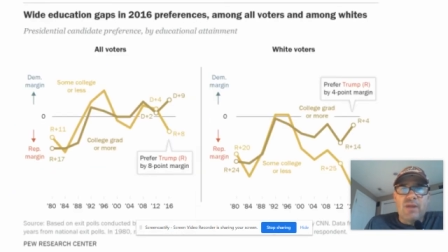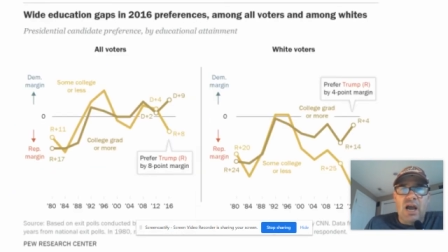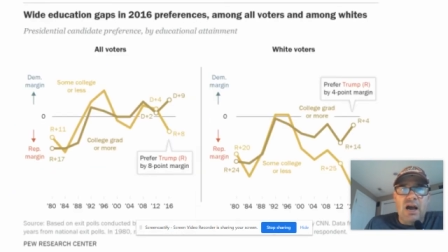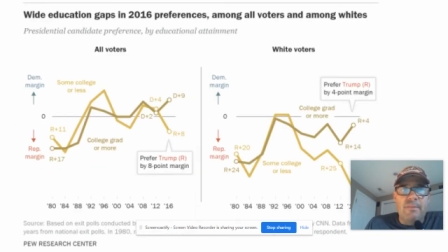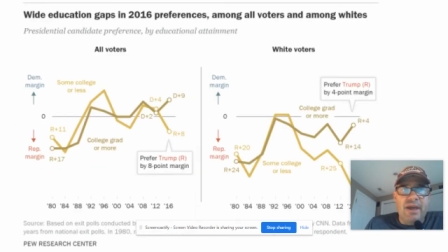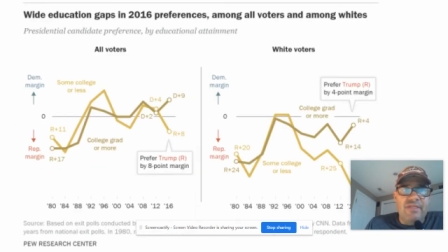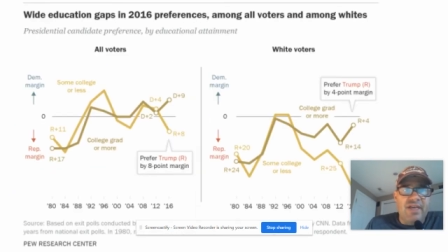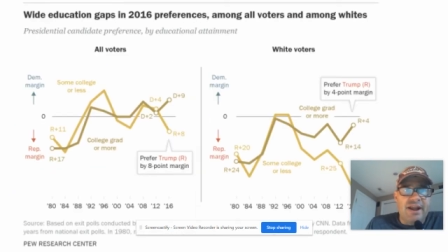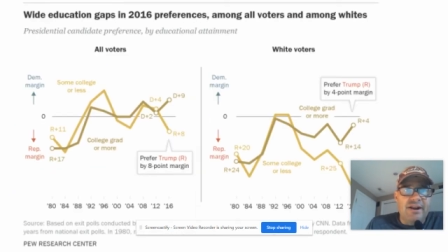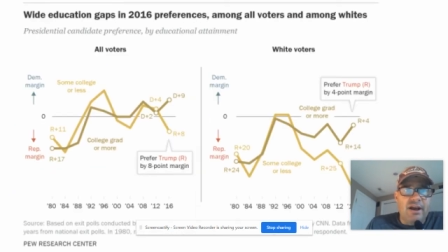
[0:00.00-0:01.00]
Um, and
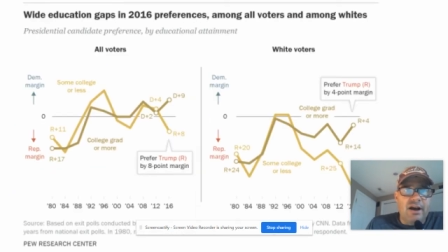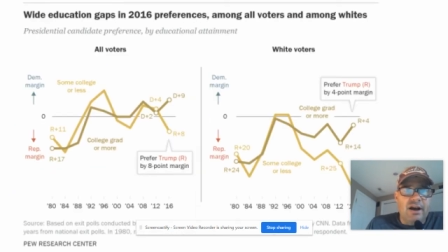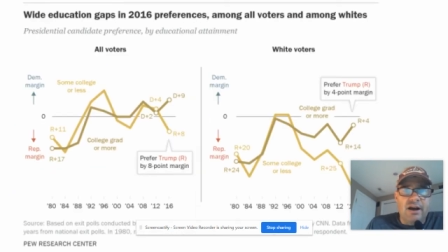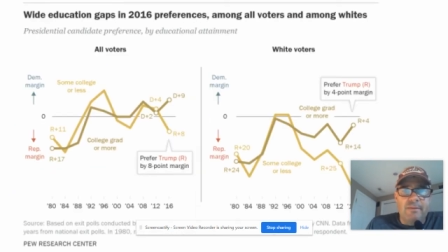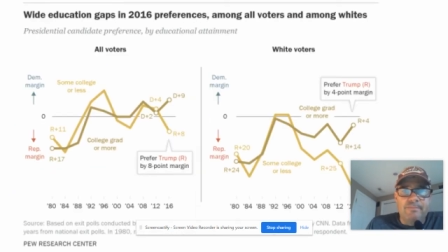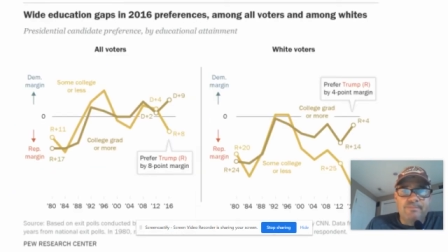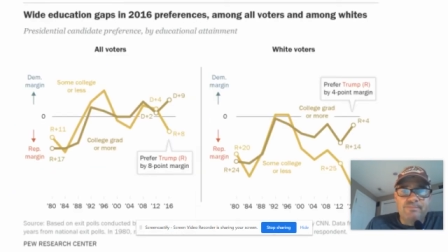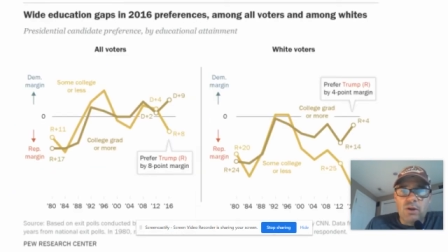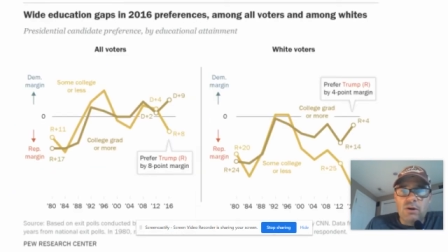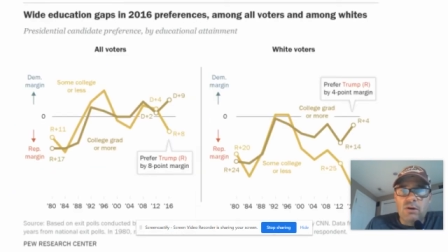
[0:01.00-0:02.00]
then um,
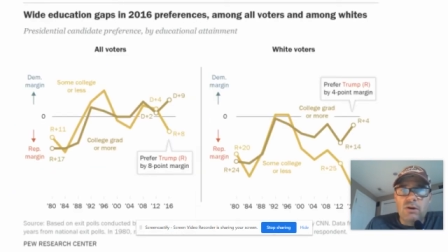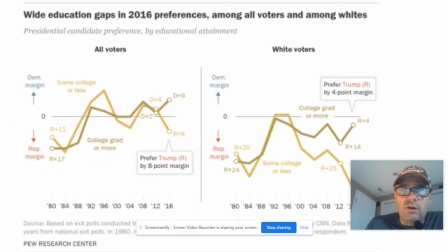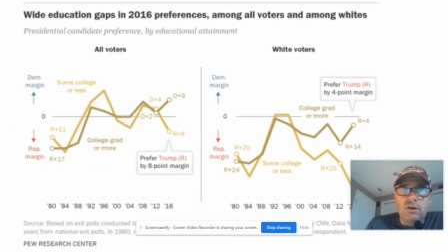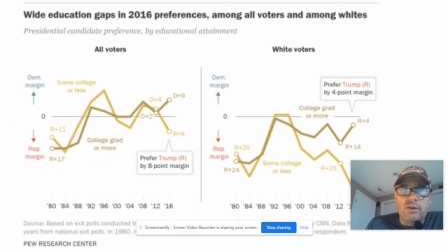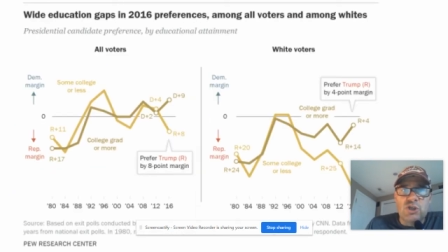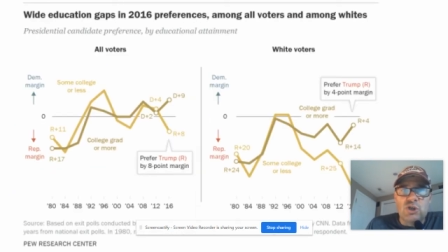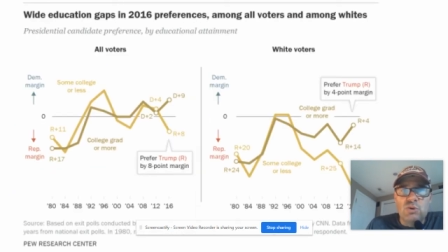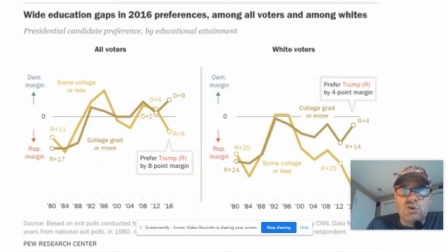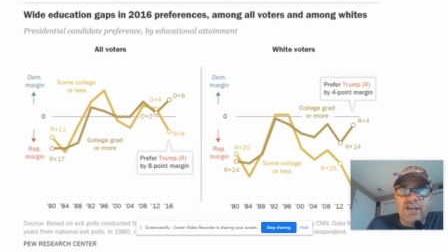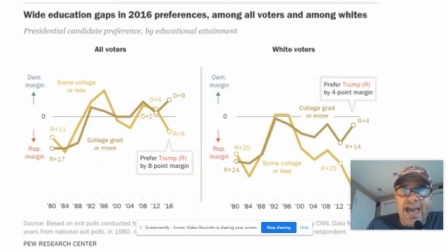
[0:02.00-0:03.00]

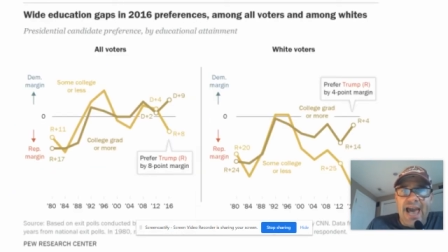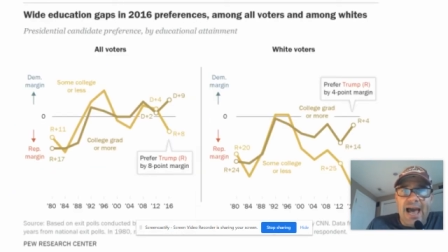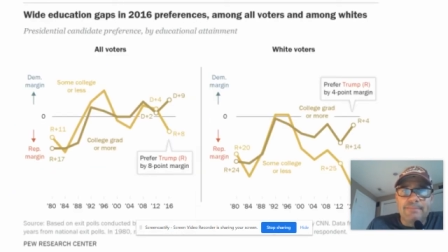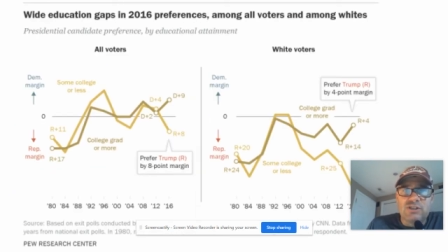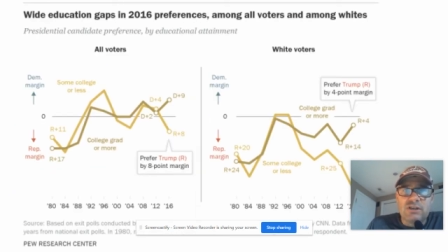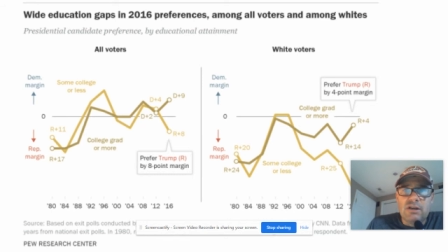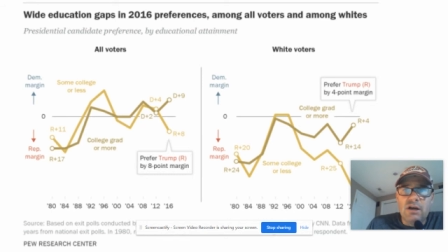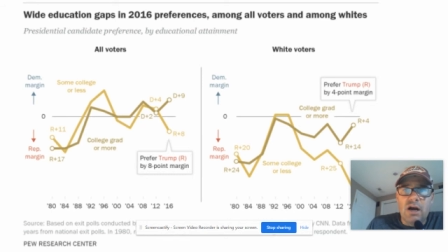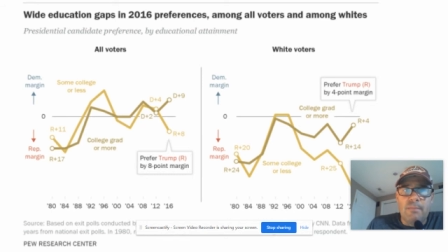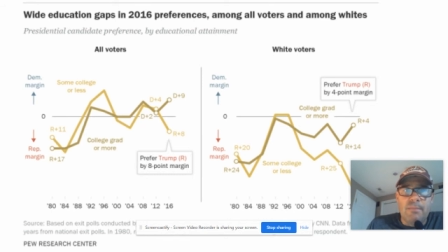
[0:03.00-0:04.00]
huge gaps
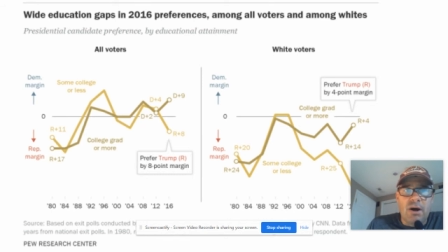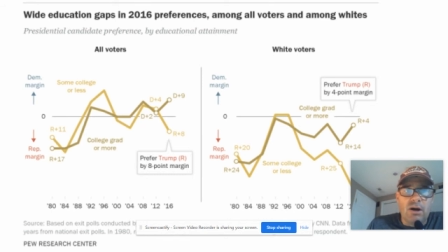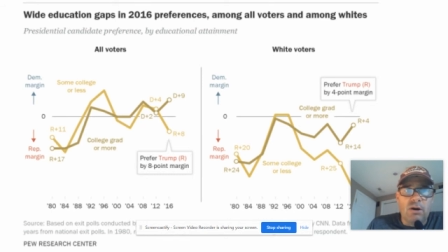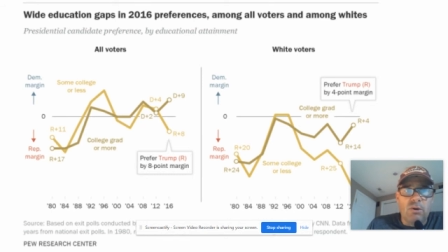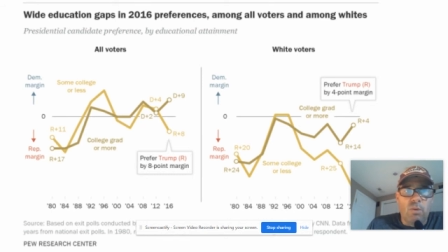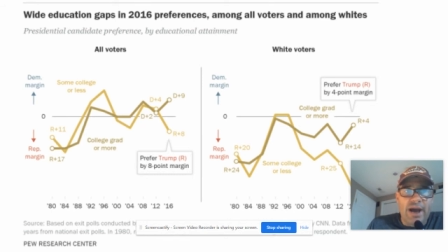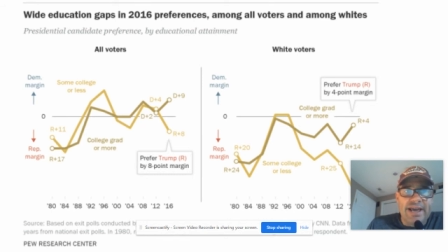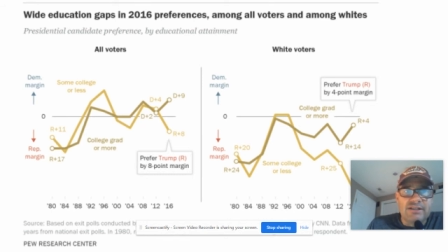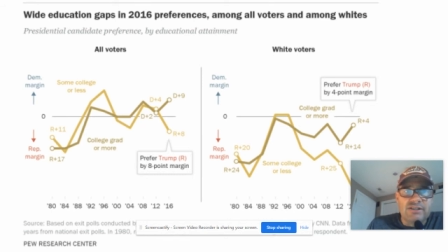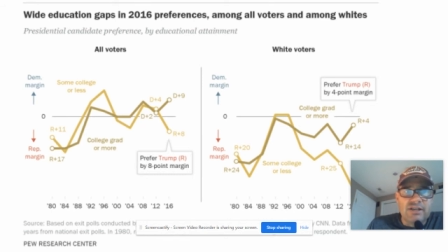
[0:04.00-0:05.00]
among
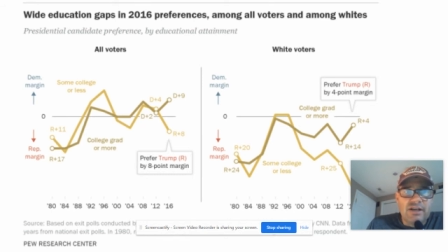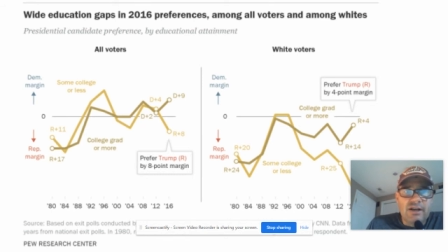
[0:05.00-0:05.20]
whites.